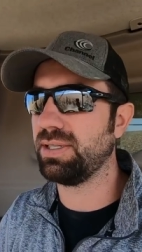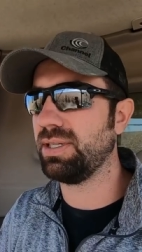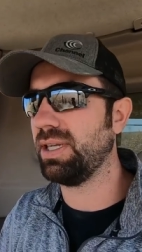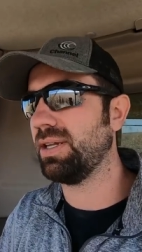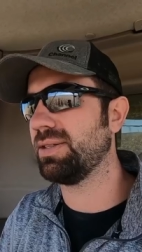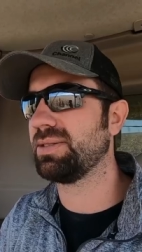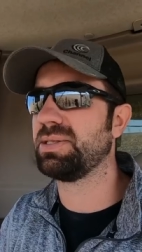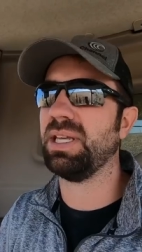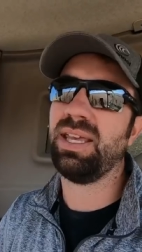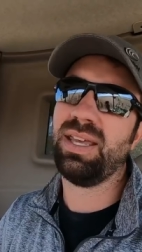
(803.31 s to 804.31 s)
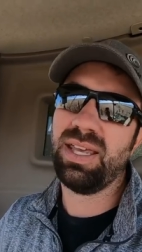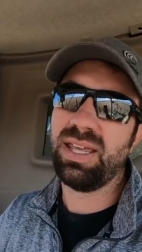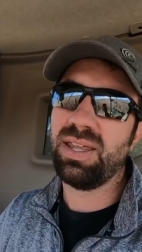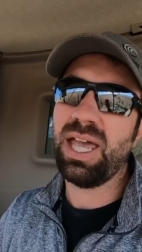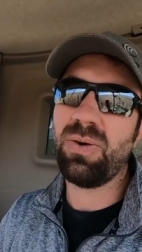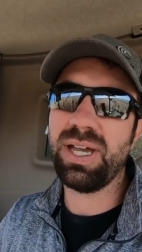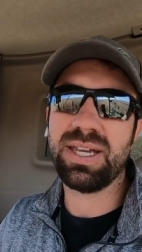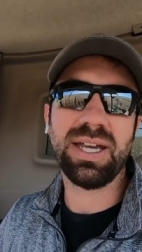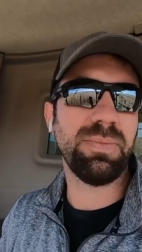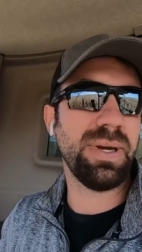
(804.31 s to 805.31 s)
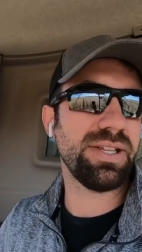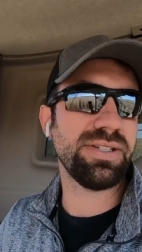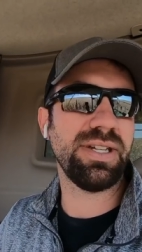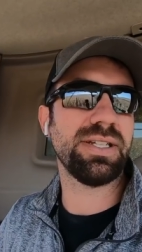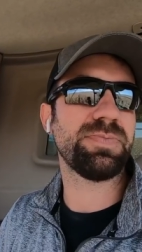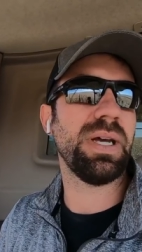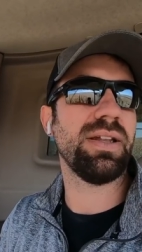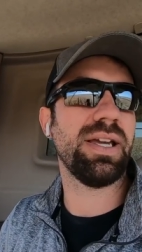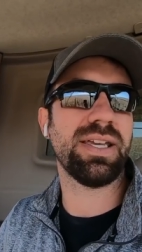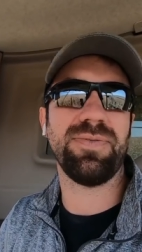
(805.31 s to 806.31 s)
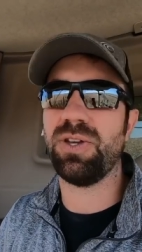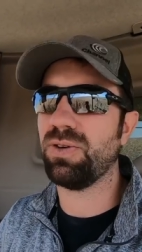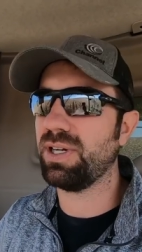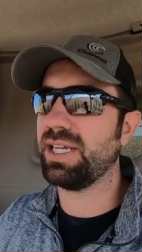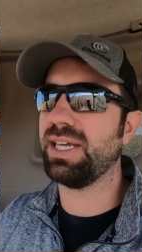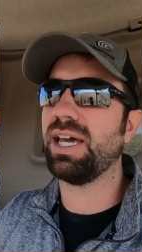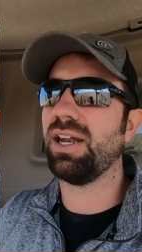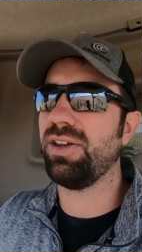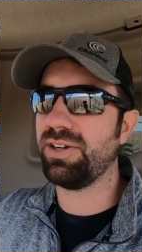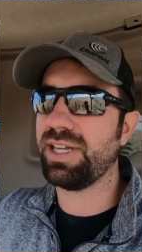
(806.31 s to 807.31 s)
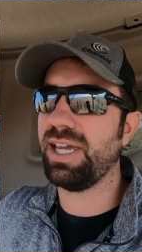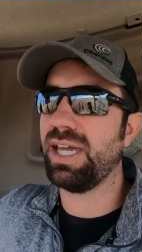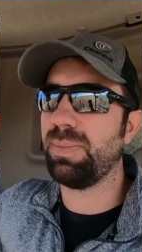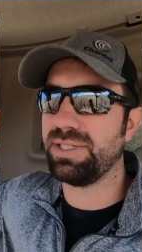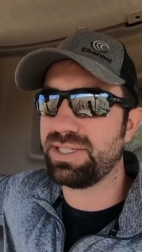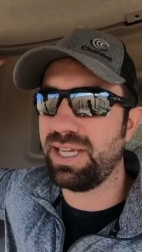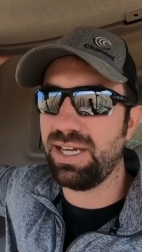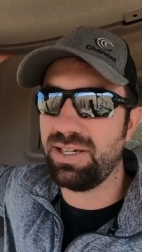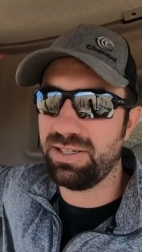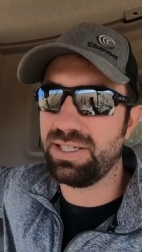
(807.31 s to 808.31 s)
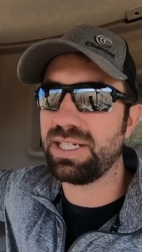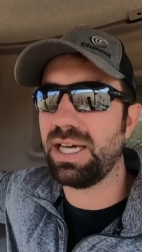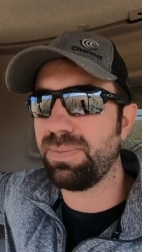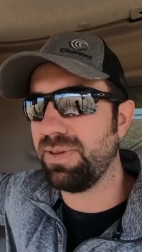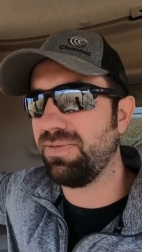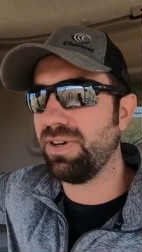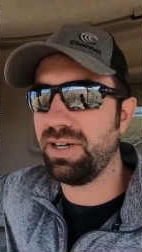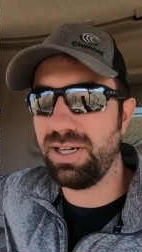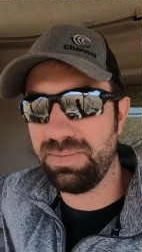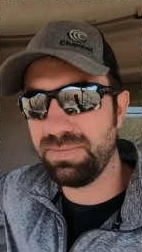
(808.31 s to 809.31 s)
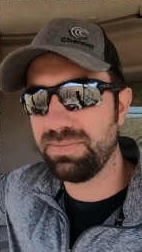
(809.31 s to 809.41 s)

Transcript: And how I can imagine it's about like if you were to get out of your cab and stand on the top of the very